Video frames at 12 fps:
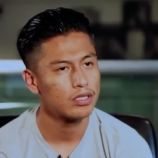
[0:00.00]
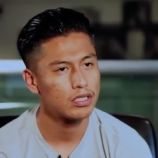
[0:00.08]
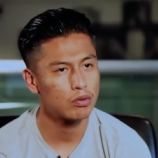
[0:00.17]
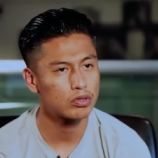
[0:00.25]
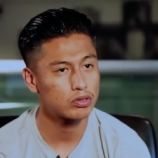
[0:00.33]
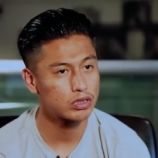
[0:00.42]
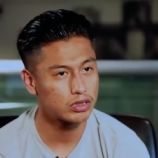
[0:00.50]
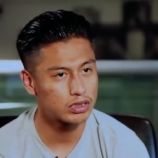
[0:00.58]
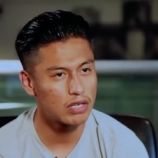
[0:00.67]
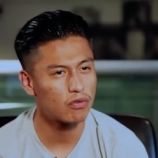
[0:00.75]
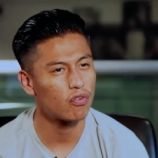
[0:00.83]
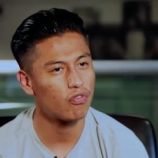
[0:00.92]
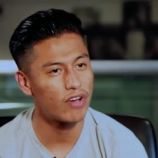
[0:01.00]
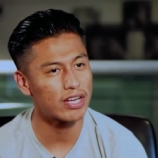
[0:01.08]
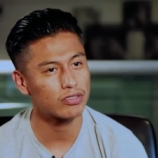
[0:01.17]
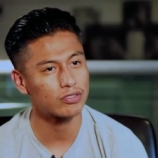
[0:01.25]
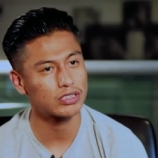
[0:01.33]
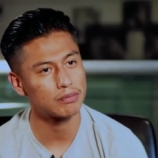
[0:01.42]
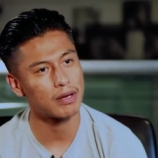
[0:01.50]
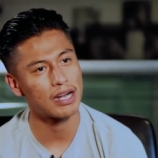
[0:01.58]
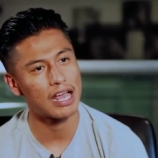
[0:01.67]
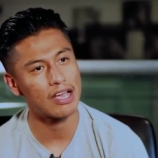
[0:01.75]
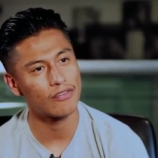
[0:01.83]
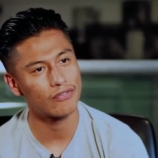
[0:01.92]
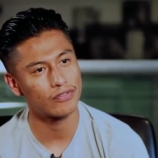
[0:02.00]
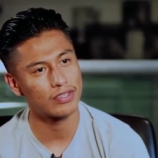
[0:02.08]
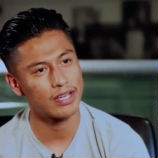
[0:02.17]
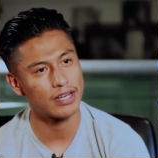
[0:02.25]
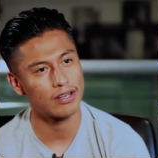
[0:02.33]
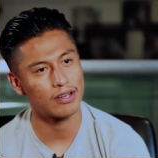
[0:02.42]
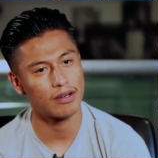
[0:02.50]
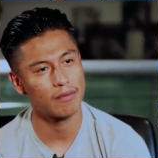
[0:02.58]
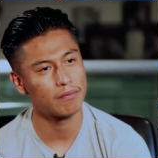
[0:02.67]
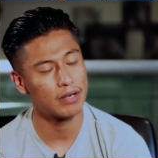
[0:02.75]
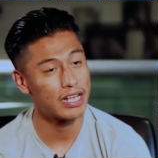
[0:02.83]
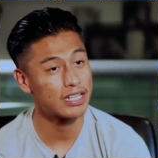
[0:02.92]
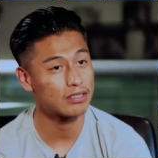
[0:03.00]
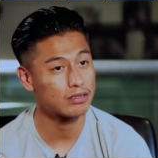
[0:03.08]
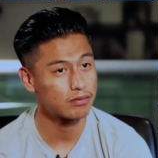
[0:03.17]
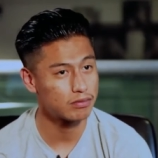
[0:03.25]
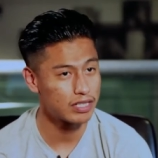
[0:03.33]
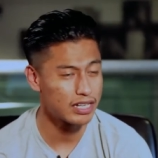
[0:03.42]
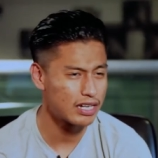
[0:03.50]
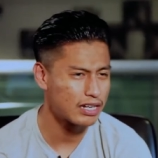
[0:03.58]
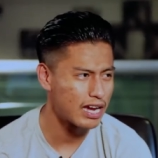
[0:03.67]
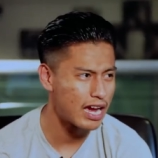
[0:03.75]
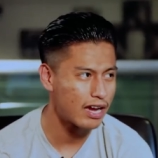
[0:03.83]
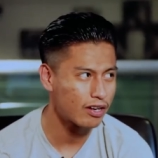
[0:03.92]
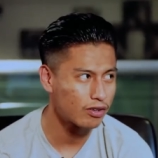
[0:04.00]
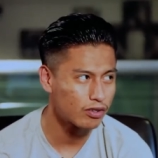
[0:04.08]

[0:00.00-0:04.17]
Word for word: there were several factors in my life that um, led that